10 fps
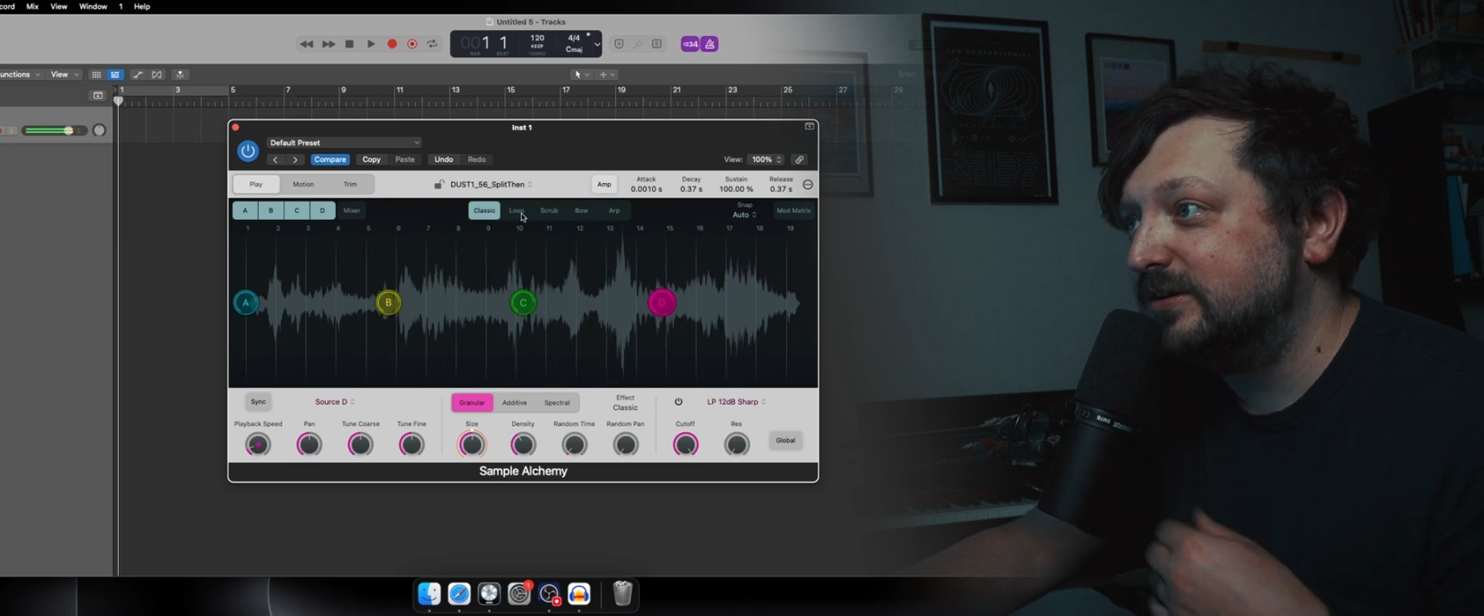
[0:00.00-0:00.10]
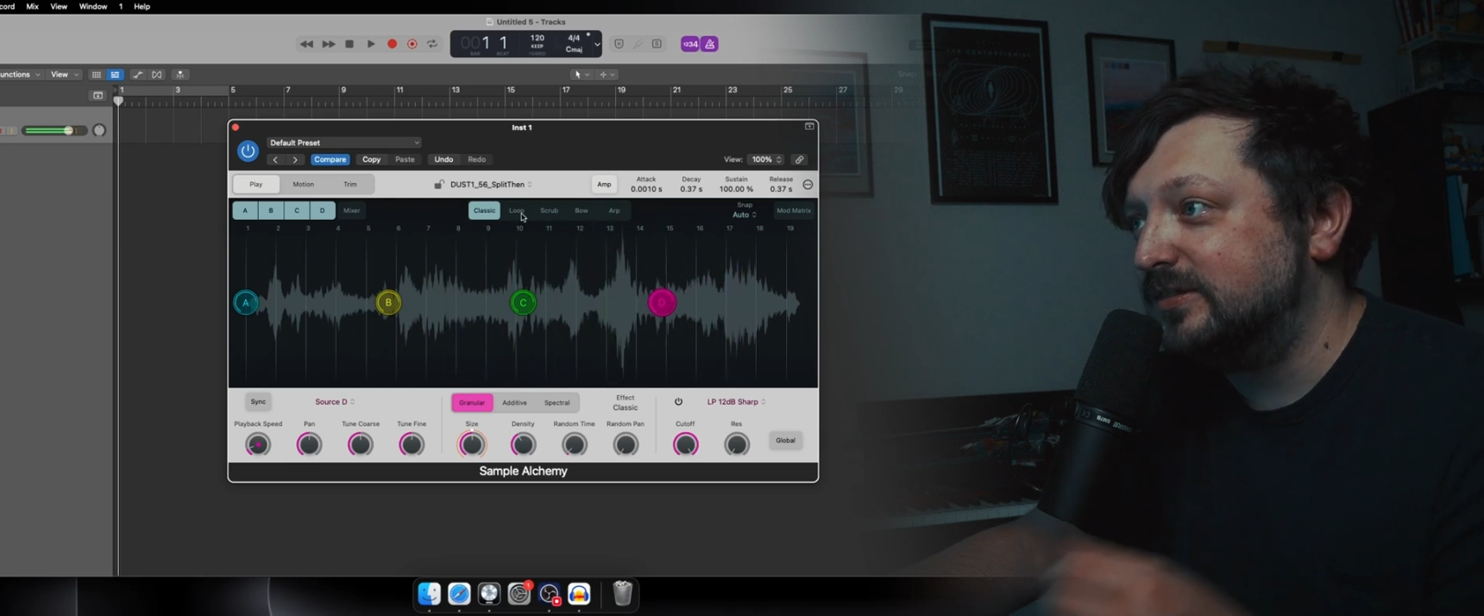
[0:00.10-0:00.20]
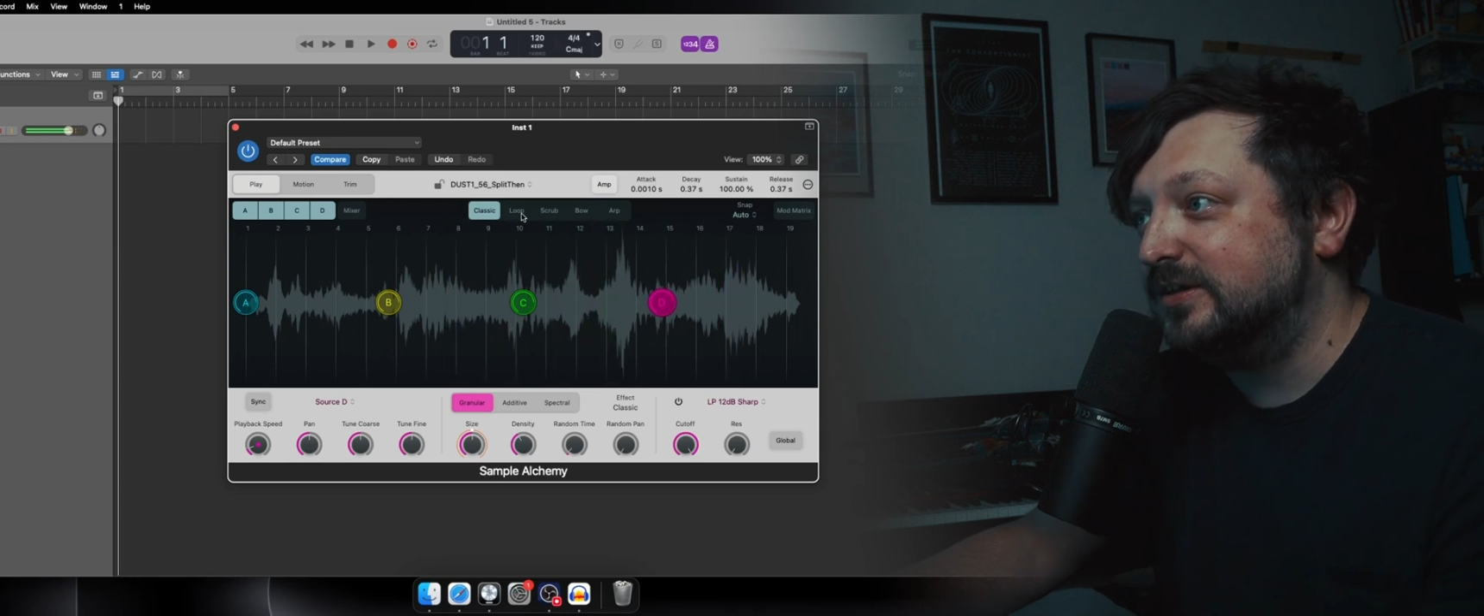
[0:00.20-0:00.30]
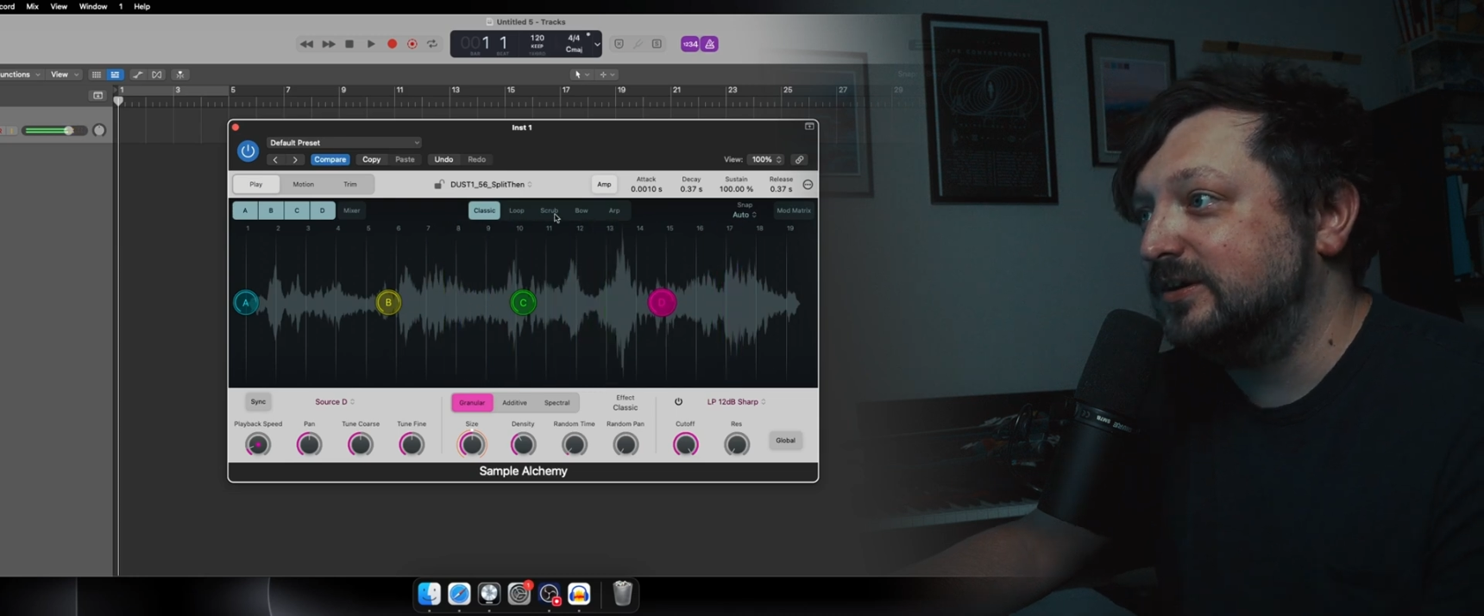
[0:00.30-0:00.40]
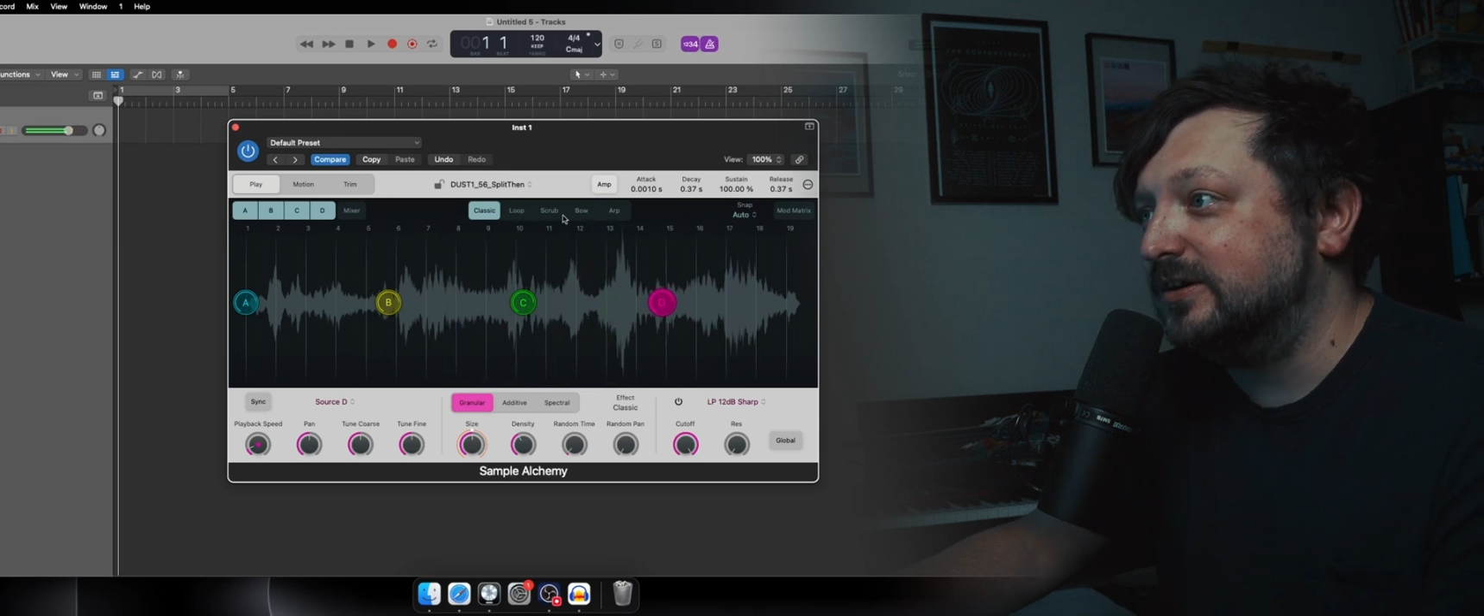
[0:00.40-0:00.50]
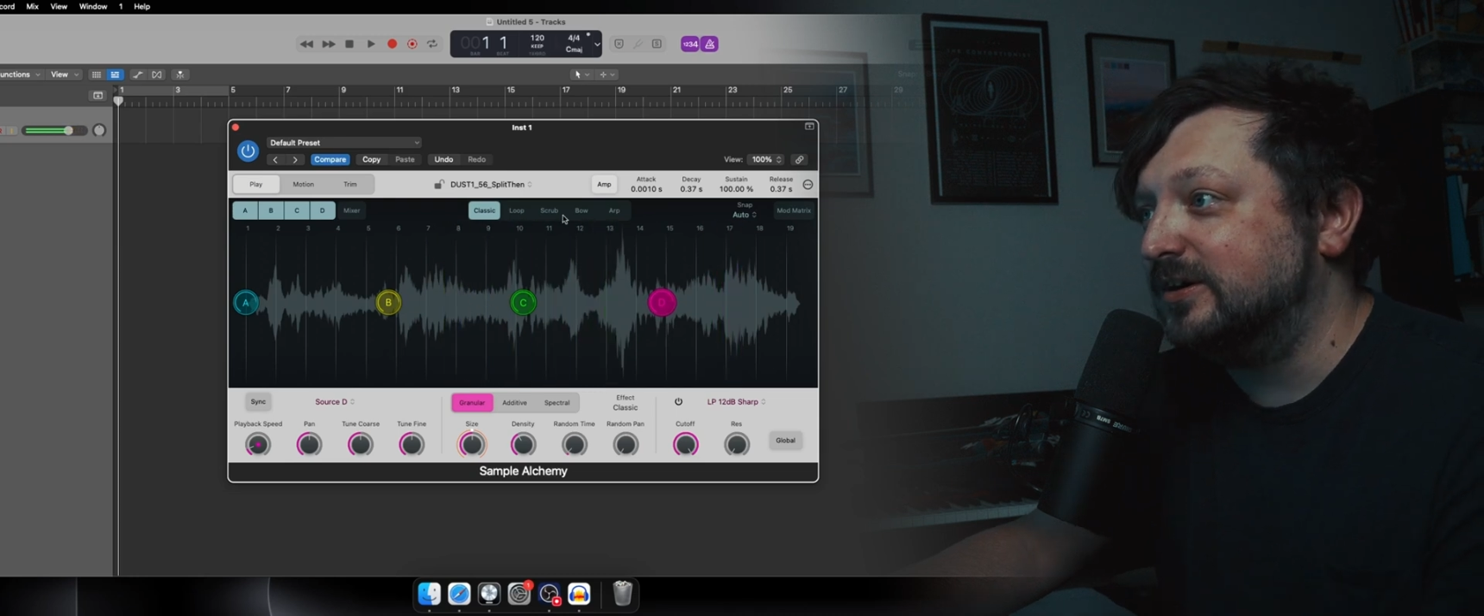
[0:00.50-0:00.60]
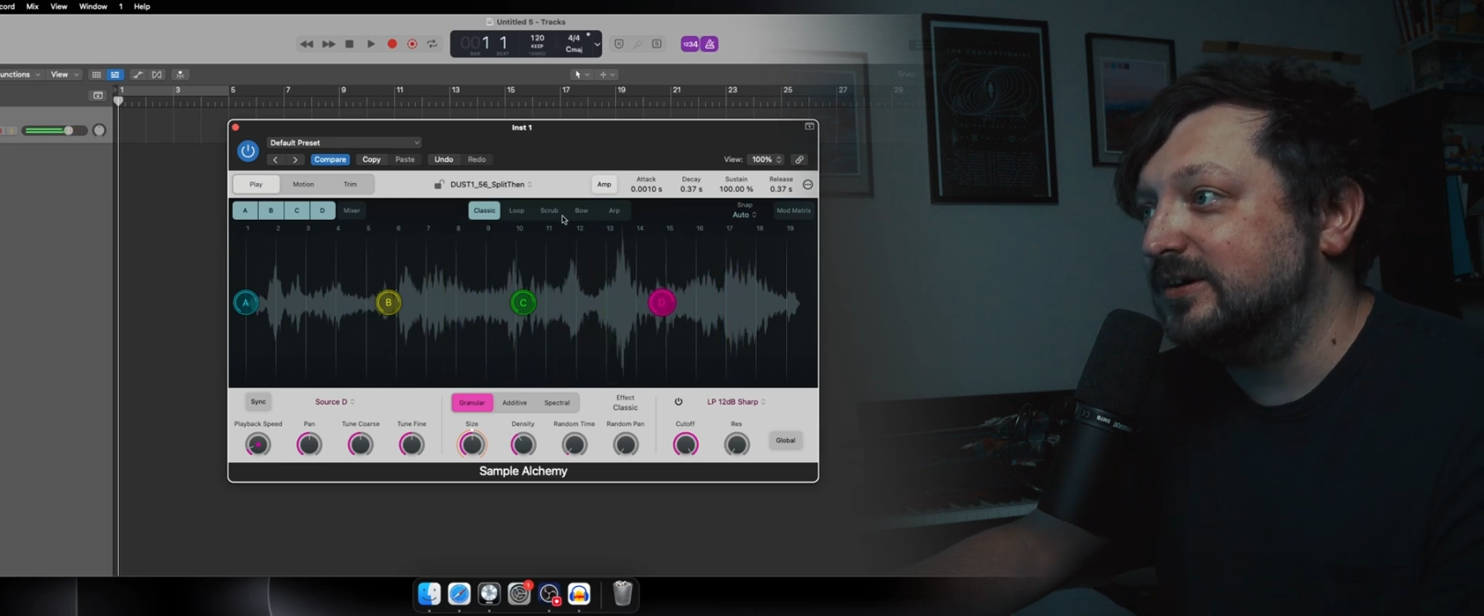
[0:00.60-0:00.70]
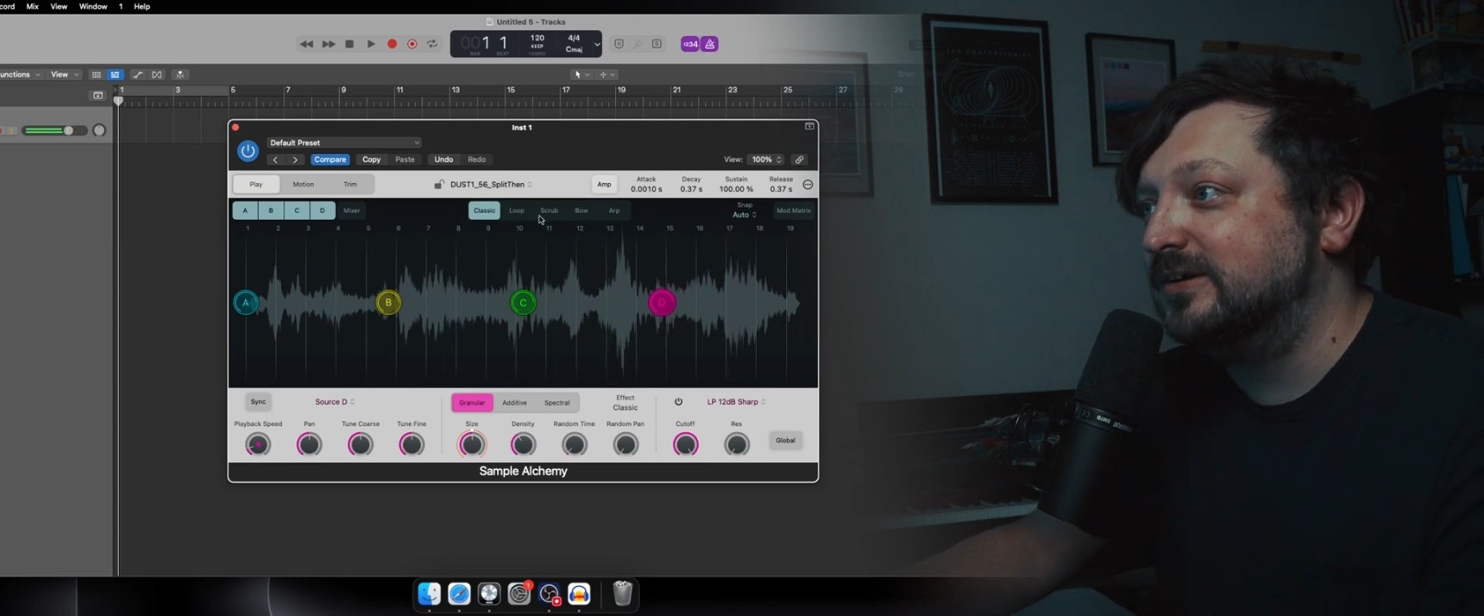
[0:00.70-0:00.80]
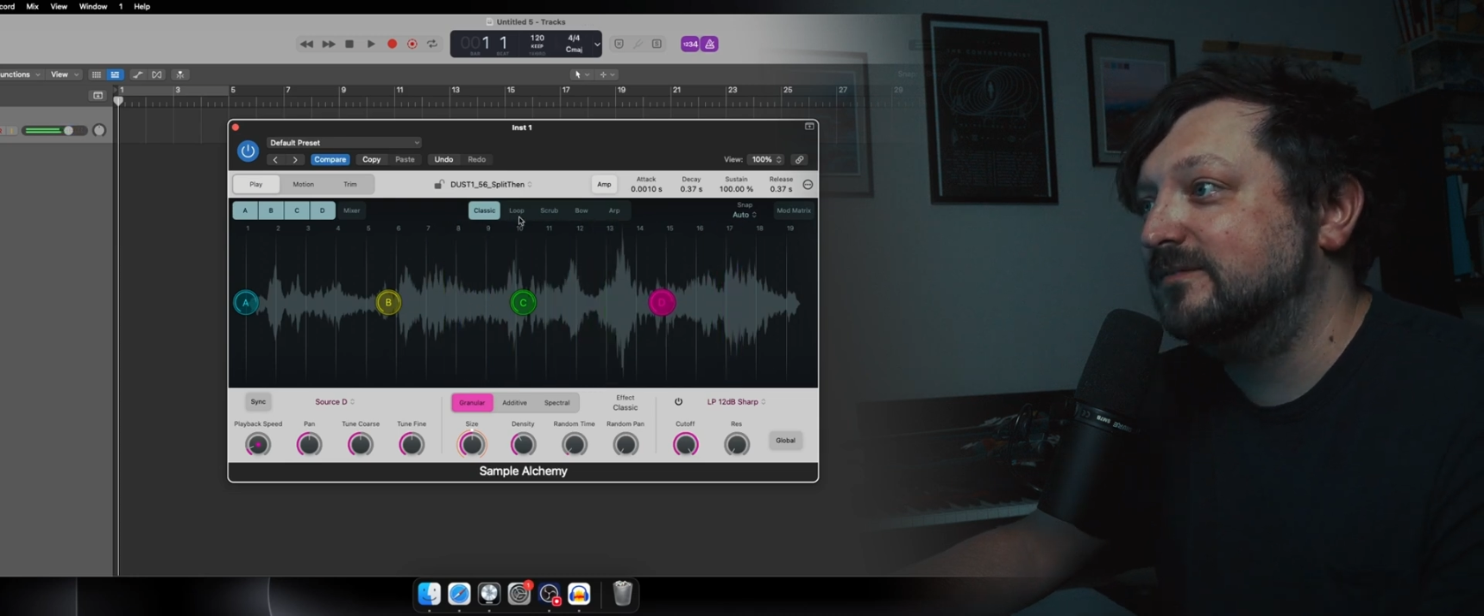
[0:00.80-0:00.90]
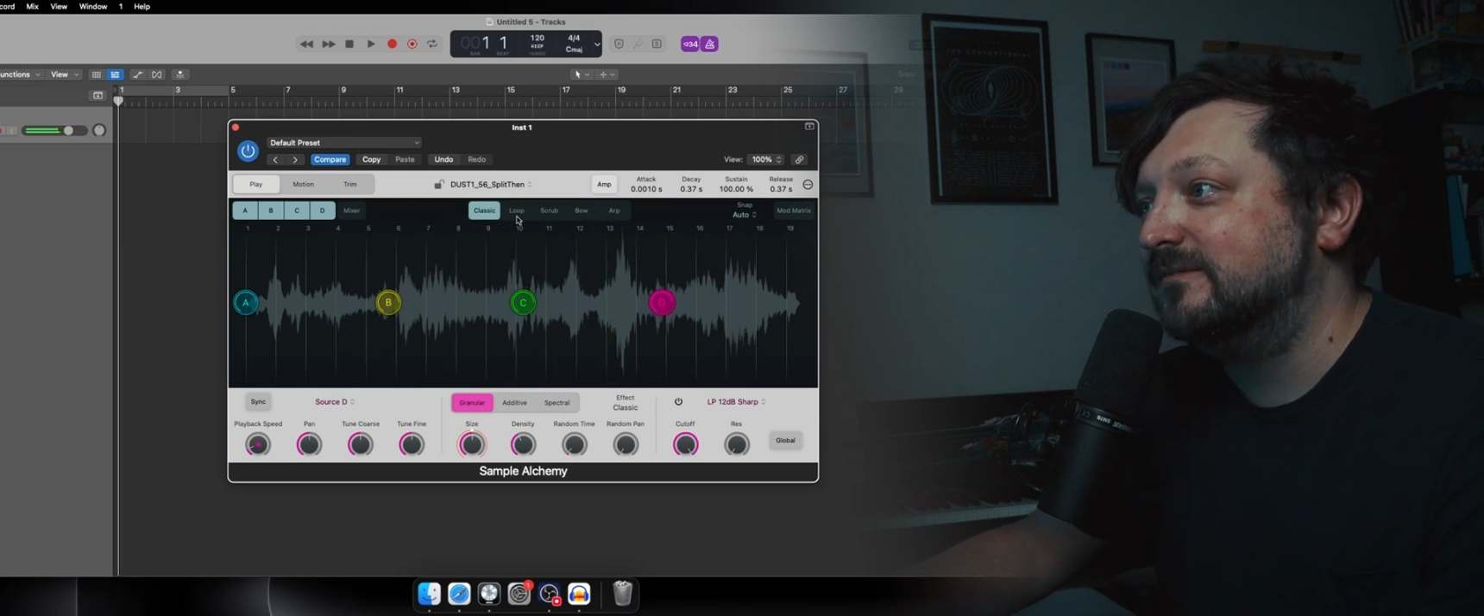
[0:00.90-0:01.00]
there
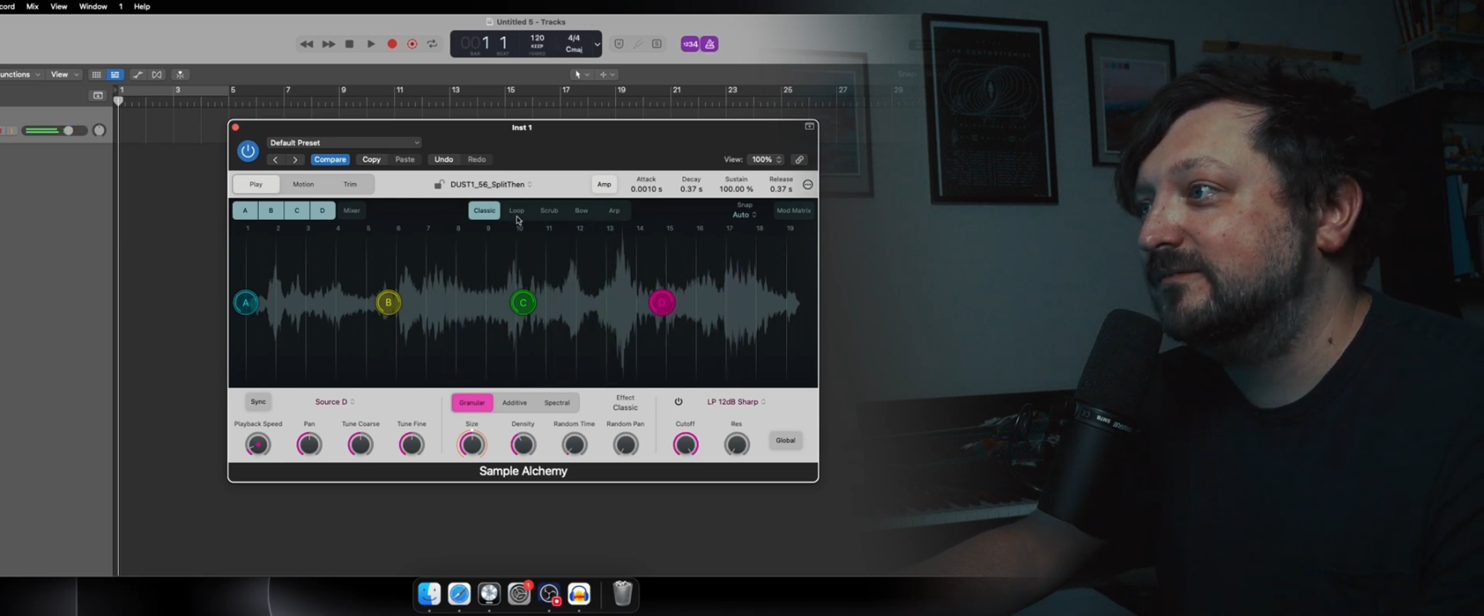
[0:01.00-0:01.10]
are